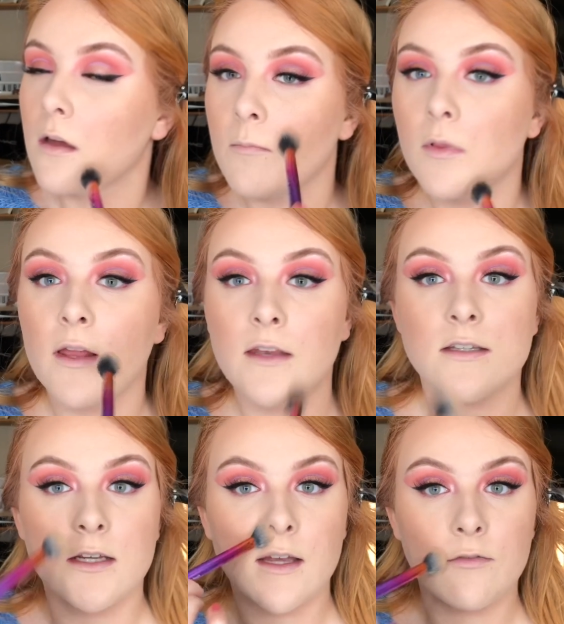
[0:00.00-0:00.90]
and
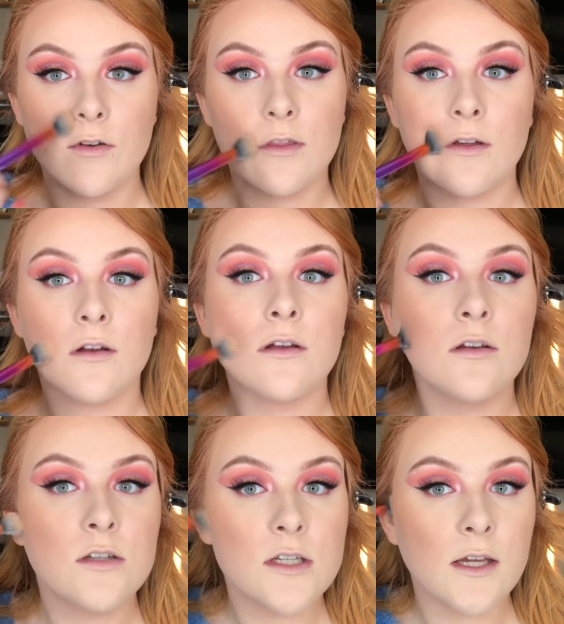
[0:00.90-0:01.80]
blending everything
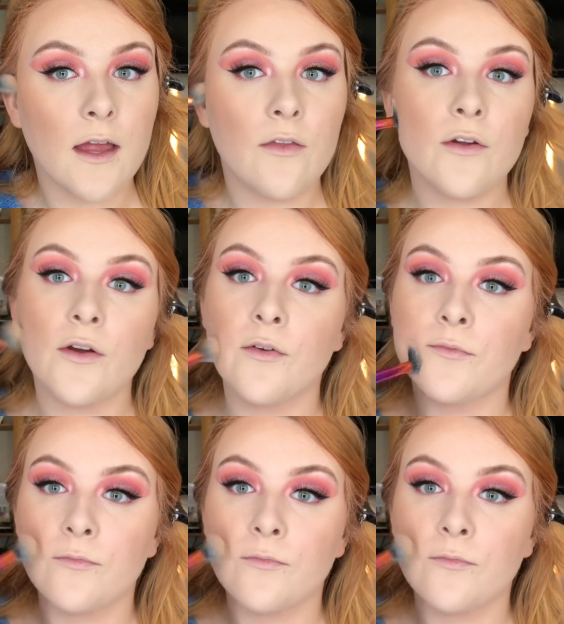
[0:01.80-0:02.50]
together.